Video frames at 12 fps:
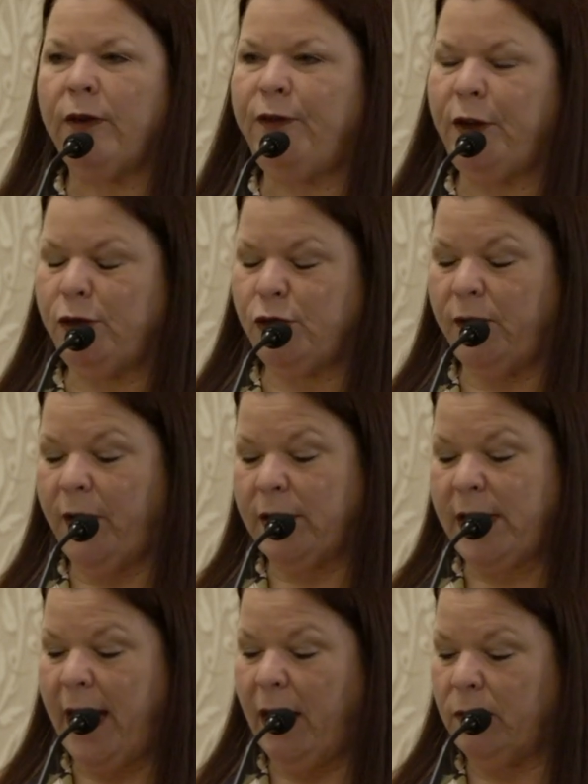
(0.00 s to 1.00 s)
future of our
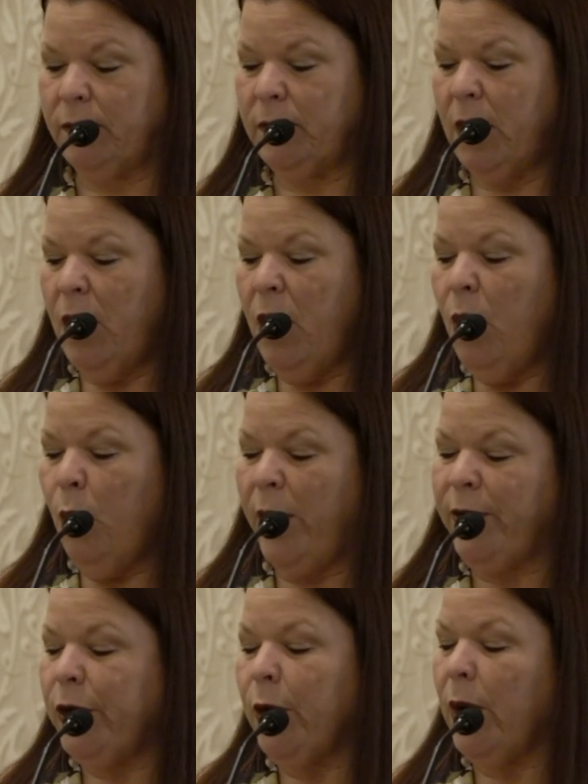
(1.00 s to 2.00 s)
town.
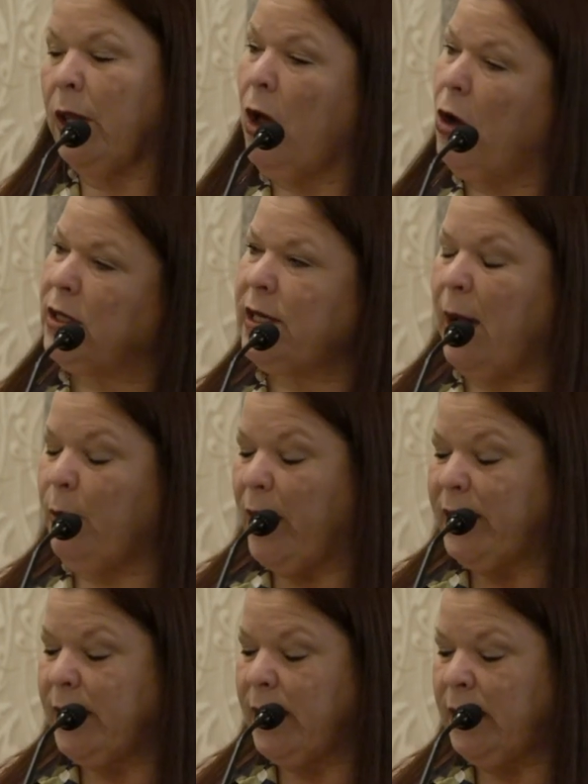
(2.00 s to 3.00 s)
Whether you're a longtime
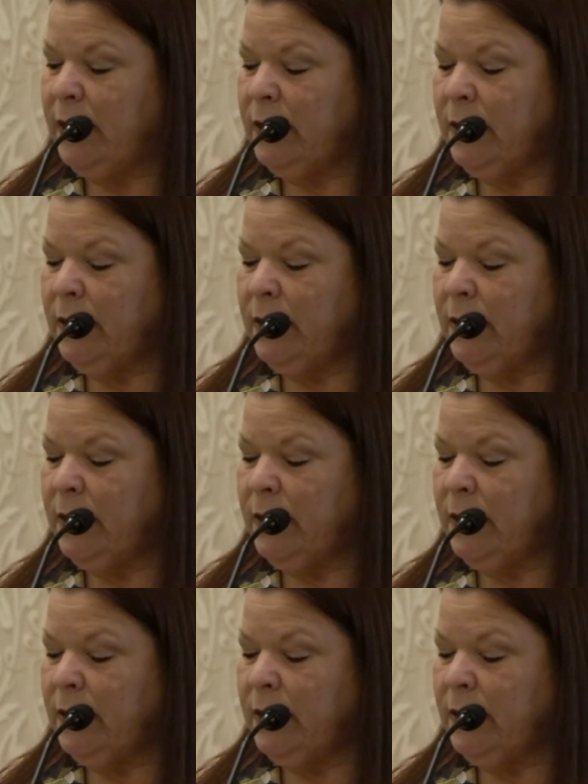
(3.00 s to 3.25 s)
resident,